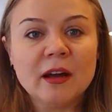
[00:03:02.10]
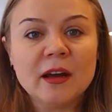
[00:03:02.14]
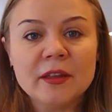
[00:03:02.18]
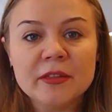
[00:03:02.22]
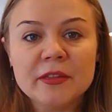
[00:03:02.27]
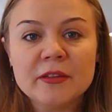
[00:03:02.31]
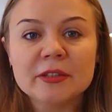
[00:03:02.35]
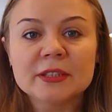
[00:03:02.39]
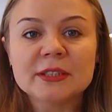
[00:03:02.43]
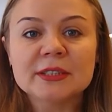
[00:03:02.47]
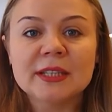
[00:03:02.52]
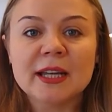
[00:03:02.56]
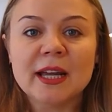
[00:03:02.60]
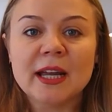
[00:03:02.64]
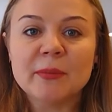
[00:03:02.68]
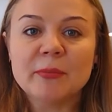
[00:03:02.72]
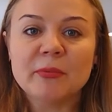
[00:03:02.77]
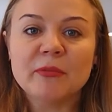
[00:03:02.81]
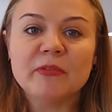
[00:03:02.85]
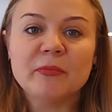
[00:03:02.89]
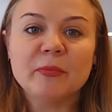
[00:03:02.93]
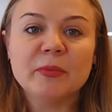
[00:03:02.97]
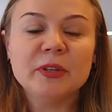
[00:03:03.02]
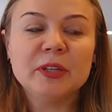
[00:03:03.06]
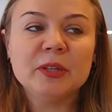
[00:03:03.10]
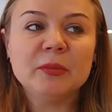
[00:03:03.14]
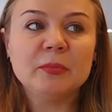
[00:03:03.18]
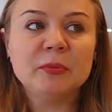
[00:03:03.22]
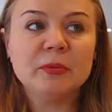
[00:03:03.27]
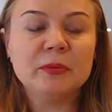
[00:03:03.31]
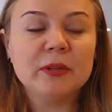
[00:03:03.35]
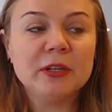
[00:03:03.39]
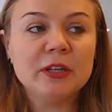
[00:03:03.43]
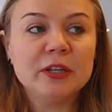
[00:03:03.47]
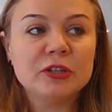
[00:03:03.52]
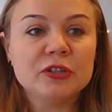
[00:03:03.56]
other type of
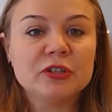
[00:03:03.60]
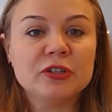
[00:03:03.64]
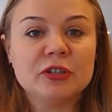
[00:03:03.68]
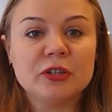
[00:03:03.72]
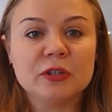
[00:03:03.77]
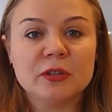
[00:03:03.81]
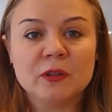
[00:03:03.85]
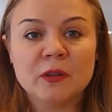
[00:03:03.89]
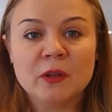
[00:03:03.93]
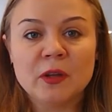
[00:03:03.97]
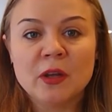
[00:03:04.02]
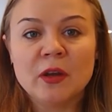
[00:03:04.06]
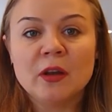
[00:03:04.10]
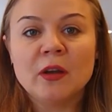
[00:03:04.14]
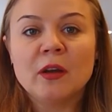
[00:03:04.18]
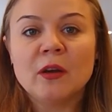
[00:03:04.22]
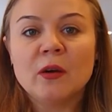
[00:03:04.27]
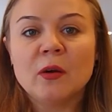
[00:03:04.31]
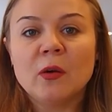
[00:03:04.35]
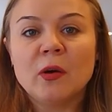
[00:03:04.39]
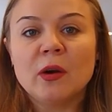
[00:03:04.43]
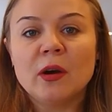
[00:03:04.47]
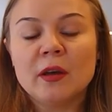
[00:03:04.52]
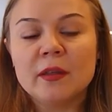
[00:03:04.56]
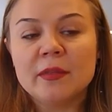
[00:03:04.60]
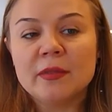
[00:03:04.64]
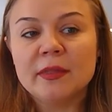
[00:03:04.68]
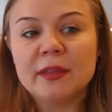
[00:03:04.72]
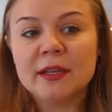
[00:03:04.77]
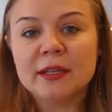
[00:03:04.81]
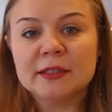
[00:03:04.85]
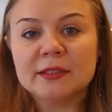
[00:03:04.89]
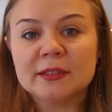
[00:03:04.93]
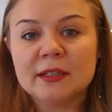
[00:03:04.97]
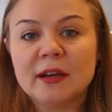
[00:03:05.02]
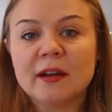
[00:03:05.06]
manipulation
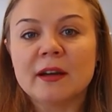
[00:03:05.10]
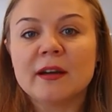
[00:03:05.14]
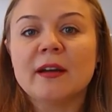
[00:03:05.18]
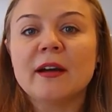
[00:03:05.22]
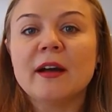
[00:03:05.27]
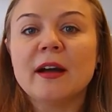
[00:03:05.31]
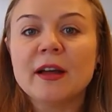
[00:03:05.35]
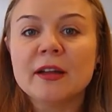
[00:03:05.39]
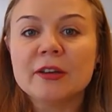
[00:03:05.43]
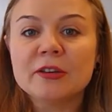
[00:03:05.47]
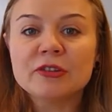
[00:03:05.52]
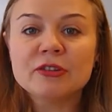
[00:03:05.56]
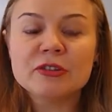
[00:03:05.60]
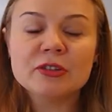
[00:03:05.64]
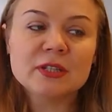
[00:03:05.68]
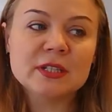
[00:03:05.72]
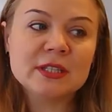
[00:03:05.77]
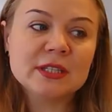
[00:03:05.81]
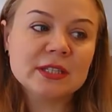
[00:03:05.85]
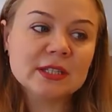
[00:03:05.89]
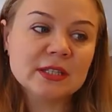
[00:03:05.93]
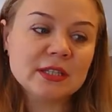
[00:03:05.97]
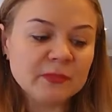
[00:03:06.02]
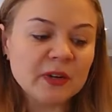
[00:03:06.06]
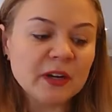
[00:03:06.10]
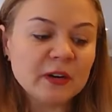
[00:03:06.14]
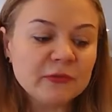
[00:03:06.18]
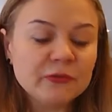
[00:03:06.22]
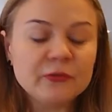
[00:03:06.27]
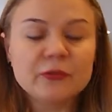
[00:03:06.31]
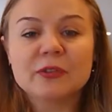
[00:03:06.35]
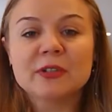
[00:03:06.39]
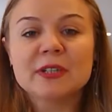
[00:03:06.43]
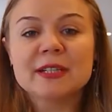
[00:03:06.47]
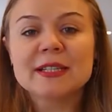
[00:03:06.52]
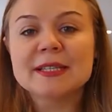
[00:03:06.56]
that are conscious,
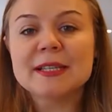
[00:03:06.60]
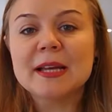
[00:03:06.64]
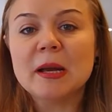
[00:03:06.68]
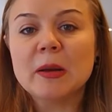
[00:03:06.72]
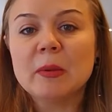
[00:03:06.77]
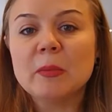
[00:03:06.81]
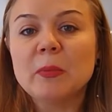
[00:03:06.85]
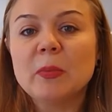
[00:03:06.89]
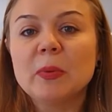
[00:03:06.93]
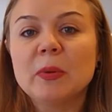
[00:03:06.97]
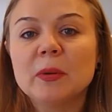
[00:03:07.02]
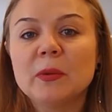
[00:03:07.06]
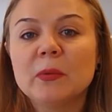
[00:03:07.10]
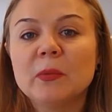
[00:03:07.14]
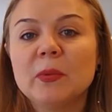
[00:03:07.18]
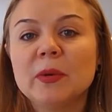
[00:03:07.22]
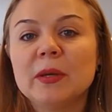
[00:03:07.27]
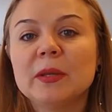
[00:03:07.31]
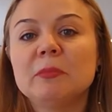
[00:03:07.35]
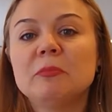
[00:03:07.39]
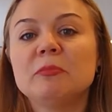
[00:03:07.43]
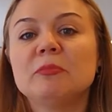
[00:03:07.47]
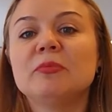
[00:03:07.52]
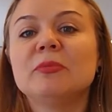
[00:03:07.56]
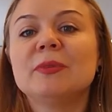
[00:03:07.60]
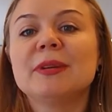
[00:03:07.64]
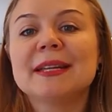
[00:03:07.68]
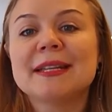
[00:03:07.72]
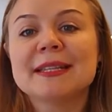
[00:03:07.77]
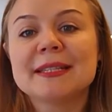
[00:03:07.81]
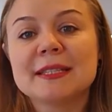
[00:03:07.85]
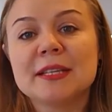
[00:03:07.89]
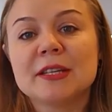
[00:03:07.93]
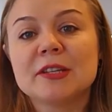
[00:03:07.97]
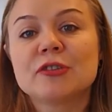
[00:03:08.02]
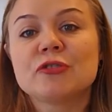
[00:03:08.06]
for example, when
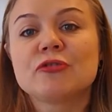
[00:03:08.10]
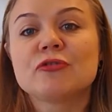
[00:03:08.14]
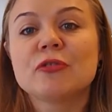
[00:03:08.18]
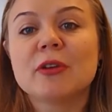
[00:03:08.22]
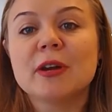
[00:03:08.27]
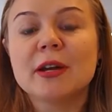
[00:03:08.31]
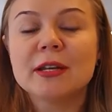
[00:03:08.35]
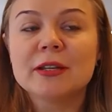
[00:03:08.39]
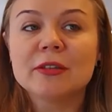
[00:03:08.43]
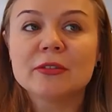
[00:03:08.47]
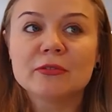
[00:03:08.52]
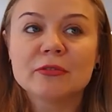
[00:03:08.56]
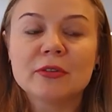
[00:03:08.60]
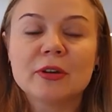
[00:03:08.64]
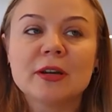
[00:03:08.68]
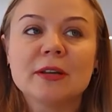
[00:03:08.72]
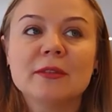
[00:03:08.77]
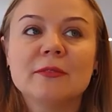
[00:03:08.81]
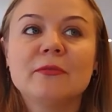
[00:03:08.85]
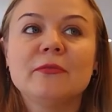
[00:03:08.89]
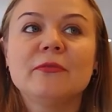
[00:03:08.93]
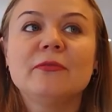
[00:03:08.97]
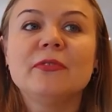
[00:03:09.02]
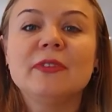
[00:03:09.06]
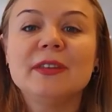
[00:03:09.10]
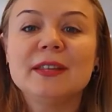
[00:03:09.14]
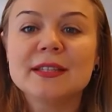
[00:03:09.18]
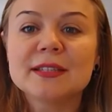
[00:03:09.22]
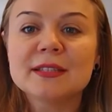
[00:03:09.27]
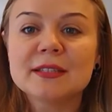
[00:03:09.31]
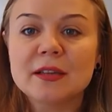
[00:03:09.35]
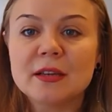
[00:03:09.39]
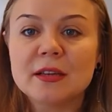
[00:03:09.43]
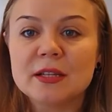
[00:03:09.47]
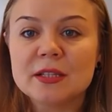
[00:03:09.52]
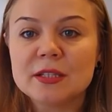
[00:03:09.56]
brands are trying to
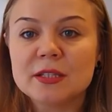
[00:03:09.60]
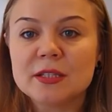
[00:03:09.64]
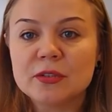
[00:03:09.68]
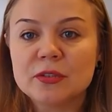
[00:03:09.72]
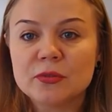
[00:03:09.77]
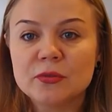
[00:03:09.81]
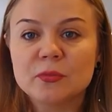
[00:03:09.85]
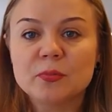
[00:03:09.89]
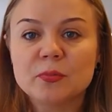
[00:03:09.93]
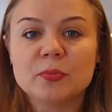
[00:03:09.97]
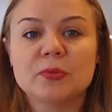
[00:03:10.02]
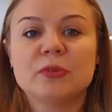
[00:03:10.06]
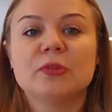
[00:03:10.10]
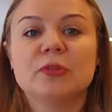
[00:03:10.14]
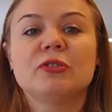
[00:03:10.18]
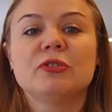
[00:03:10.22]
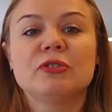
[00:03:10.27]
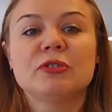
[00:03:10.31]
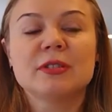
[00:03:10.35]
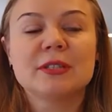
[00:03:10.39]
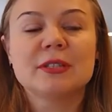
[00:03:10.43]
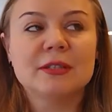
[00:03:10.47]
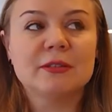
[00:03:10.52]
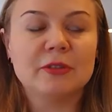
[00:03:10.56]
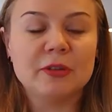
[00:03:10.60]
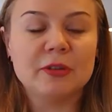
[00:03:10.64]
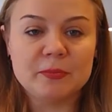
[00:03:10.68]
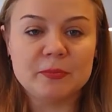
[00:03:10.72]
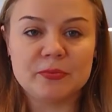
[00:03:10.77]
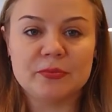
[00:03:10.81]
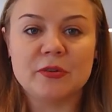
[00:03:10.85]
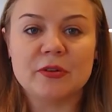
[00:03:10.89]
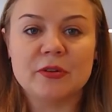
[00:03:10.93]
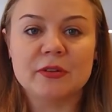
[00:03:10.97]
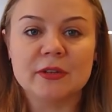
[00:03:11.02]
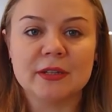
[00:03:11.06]
convince us to purchase their
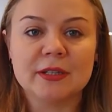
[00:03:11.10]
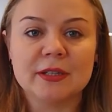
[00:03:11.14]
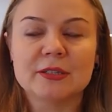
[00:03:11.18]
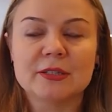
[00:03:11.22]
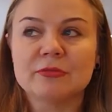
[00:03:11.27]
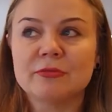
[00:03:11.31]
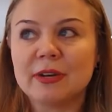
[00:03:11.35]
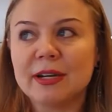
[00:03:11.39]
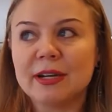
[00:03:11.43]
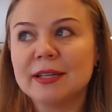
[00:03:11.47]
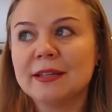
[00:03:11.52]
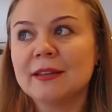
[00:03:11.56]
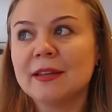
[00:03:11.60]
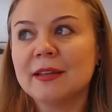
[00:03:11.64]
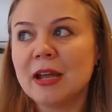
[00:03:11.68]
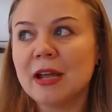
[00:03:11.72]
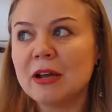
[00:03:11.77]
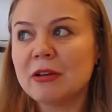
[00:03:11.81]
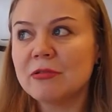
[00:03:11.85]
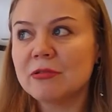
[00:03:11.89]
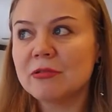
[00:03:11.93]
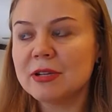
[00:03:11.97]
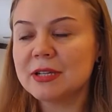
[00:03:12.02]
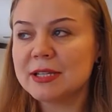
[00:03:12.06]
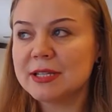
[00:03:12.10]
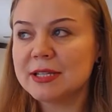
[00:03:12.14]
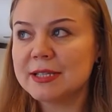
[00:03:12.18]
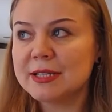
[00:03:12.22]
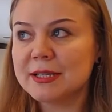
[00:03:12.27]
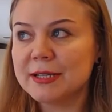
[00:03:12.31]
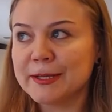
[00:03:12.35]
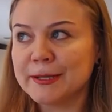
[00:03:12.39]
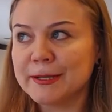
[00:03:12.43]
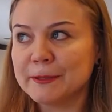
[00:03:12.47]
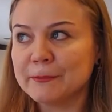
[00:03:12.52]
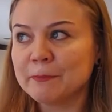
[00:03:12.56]
products. Right now is
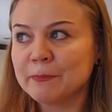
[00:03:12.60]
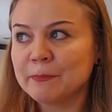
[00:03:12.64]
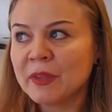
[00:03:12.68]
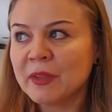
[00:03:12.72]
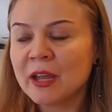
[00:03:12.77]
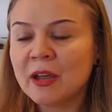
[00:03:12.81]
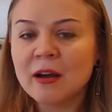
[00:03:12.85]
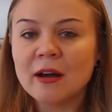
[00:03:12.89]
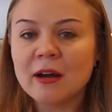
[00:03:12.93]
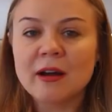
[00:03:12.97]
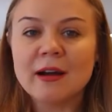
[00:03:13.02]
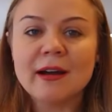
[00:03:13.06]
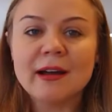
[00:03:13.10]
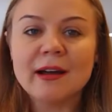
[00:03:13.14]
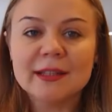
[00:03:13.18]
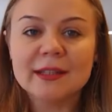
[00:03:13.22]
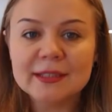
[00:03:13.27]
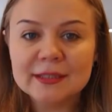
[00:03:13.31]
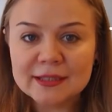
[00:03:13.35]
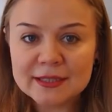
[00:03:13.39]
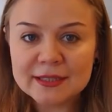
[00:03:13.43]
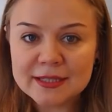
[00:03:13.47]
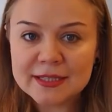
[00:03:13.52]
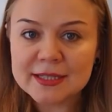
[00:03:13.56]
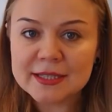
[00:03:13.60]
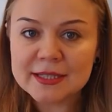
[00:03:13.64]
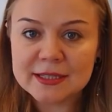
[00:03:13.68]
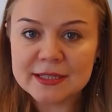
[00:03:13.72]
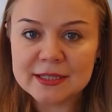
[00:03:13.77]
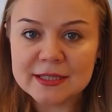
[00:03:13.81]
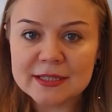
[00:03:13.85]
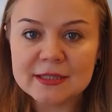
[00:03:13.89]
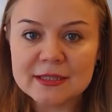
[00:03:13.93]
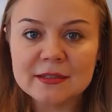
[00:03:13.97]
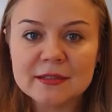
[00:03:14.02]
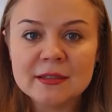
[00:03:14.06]
a holiday
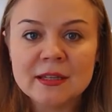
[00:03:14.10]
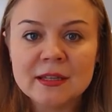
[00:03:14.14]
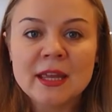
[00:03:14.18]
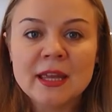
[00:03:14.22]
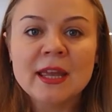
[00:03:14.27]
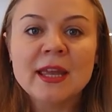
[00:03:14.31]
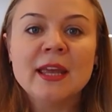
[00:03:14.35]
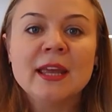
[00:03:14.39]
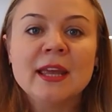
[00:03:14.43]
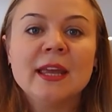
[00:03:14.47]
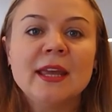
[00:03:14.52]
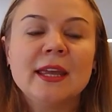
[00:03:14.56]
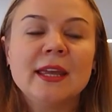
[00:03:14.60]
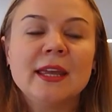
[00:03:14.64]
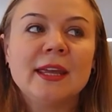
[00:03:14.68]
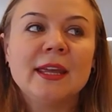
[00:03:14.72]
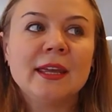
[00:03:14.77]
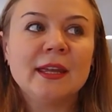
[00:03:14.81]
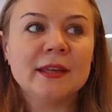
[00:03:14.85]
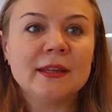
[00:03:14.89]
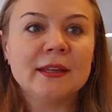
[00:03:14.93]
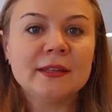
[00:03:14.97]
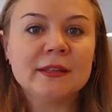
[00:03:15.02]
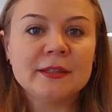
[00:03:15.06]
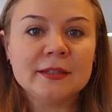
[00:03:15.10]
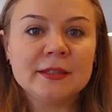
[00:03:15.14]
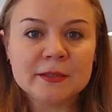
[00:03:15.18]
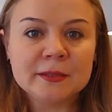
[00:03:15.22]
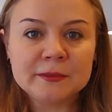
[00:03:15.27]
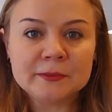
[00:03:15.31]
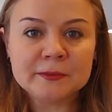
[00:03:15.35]
season, and